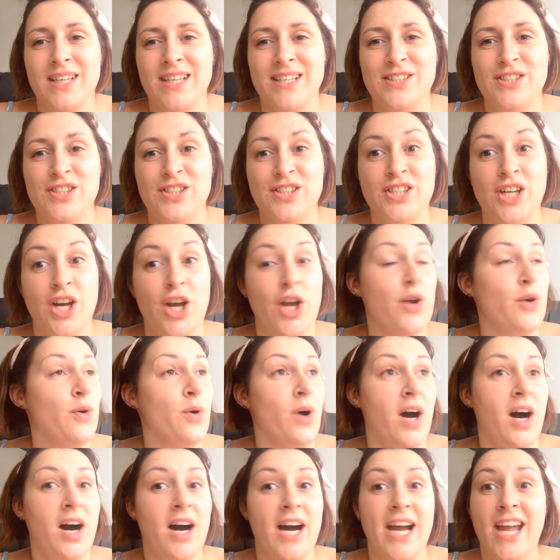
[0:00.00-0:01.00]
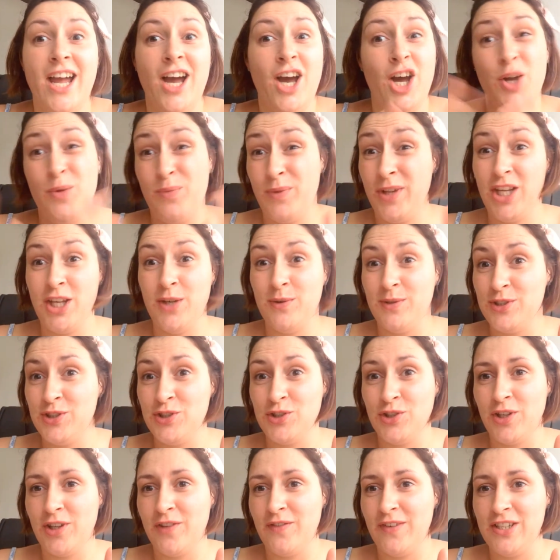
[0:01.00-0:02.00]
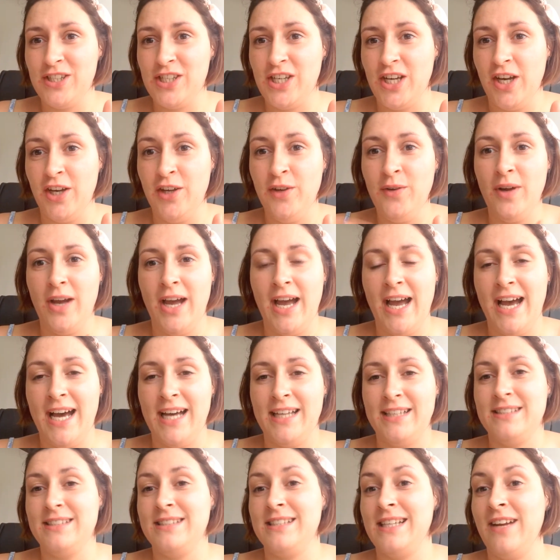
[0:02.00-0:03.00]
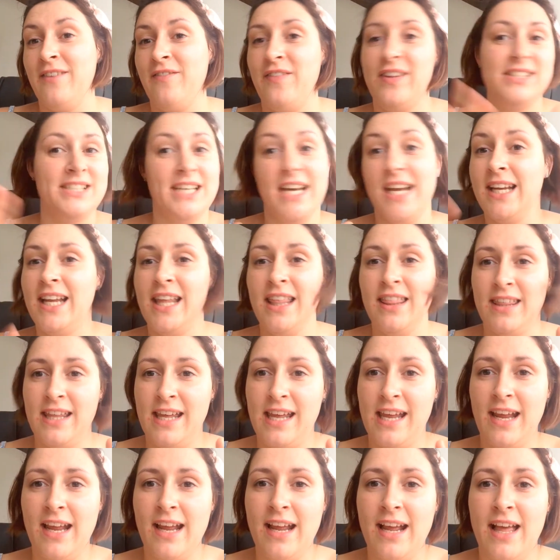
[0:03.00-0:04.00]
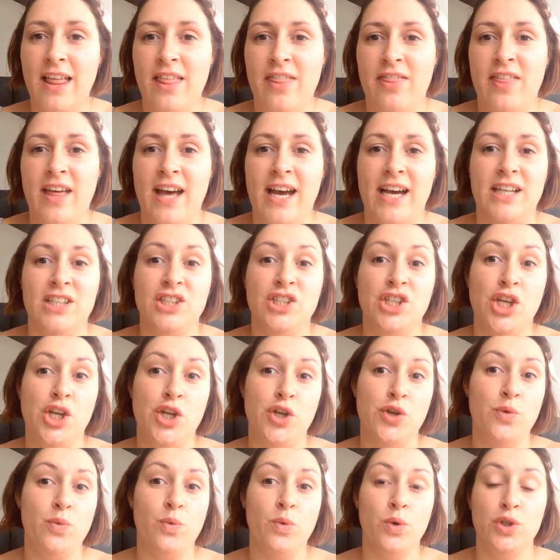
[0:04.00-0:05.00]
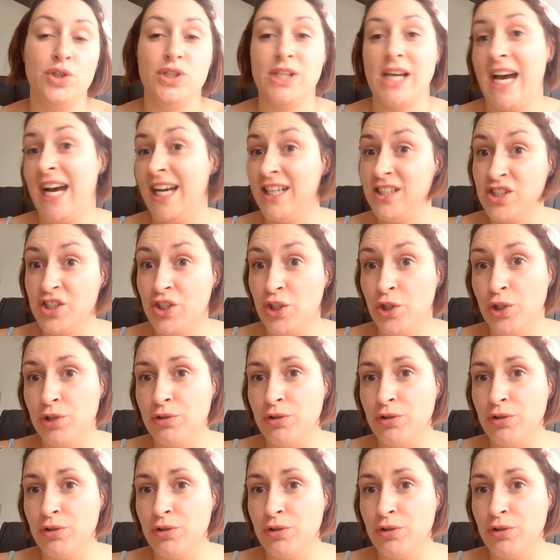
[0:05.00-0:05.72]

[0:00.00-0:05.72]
So I hope that you enjoy the video, and if there's anything that you would add to your